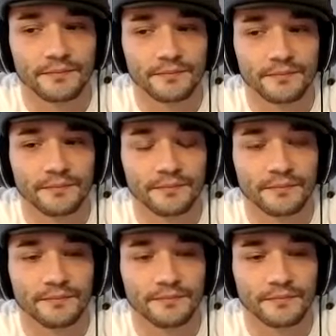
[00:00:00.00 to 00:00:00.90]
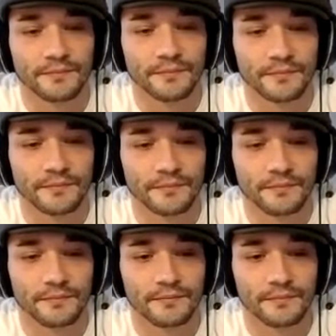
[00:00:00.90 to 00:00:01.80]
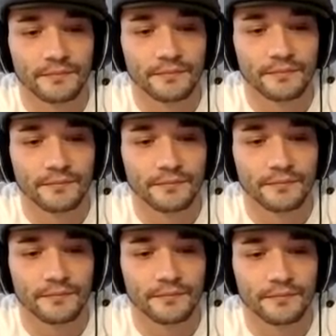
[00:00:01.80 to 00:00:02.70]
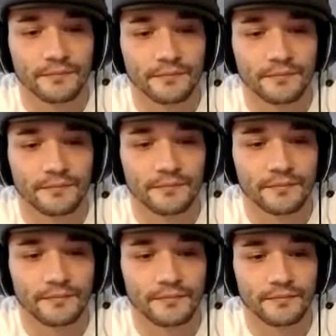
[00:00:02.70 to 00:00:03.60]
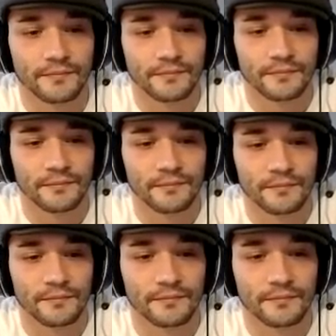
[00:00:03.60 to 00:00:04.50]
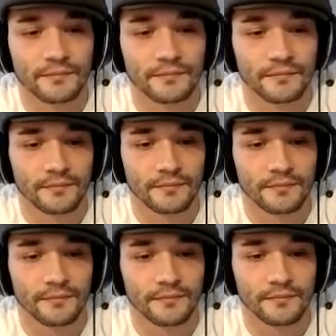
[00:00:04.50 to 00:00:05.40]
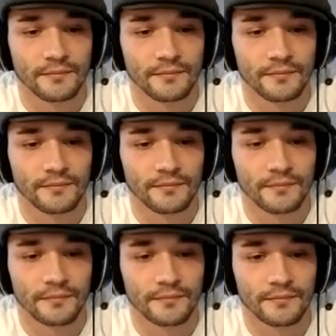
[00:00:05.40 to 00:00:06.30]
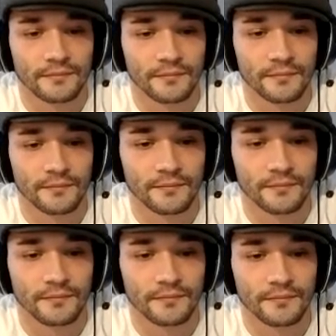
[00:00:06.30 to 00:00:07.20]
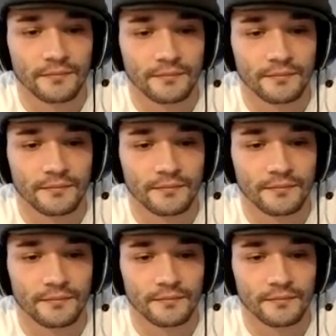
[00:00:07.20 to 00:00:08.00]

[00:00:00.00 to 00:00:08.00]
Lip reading: (not speaking)